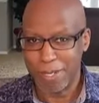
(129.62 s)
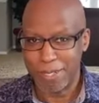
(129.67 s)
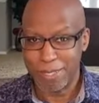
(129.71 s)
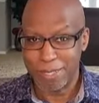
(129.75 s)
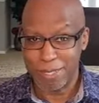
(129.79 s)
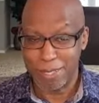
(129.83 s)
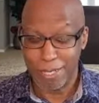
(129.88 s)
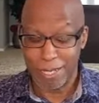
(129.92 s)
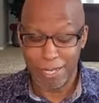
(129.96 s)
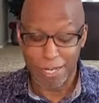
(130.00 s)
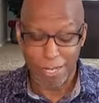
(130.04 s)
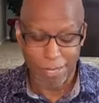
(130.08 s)

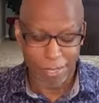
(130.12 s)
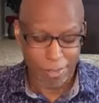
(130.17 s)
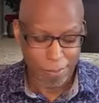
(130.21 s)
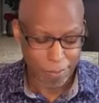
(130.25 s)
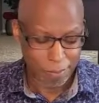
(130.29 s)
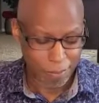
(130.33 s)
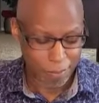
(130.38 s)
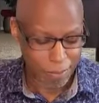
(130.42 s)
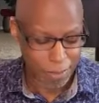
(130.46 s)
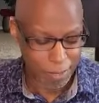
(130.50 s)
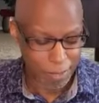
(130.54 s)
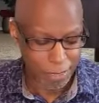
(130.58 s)
Praise God.
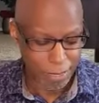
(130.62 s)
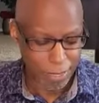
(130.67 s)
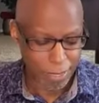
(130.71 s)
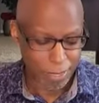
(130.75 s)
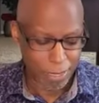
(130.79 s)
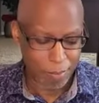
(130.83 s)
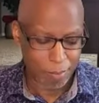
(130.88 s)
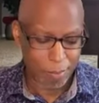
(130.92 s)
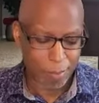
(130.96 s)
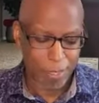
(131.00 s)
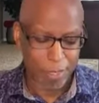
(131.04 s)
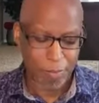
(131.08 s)
Mm-hmm.
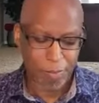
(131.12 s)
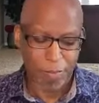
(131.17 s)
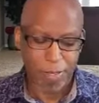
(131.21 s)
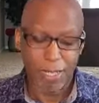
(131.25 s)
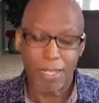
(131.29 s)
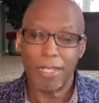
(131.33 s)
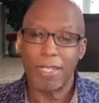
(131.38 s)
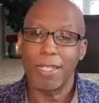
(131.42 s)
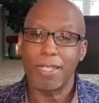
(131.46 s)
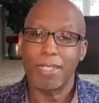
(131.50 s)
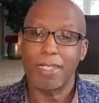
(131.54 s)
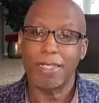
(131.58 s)
Amen.
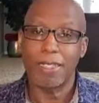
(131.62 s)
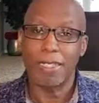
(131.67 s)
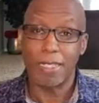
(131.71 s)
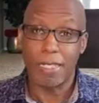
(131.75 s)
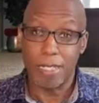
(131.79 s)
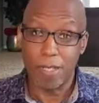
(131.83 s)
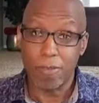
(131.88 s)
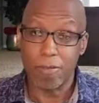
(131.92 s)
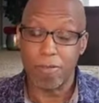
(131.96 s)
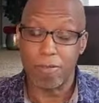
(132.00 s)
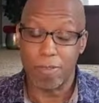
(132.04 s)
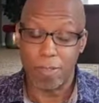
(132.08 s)
Making a
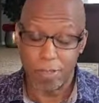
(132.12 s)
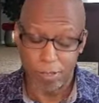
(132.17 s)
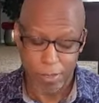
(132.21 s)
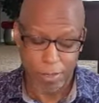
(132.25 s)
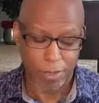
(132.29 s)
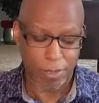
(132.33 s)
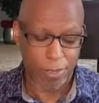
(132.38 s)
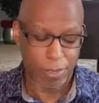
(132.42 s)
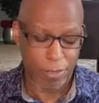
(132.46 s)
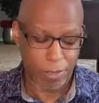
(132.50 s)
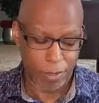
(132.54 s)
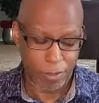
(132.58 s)

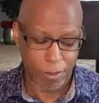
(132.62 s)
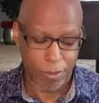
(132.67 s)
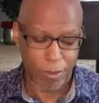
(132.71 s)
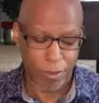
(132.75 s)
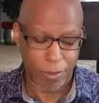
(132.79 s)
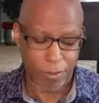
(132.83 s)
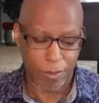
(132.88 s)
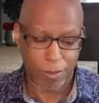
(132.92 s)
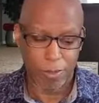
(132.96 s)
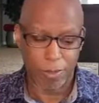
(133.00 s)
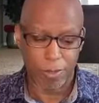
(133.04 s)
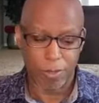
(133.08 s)
difference in the
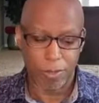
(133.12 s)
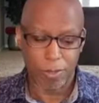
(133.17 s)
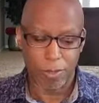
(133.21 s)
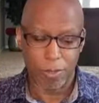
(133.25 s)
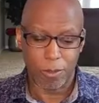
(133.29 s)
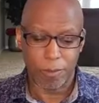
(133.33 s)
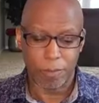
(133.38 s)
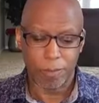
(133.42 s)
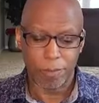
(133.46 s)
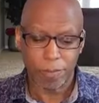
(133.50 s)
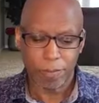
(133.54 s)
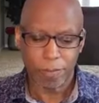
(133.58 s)
earth. And
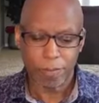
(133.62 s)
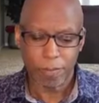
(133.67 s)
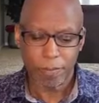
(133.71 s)
so,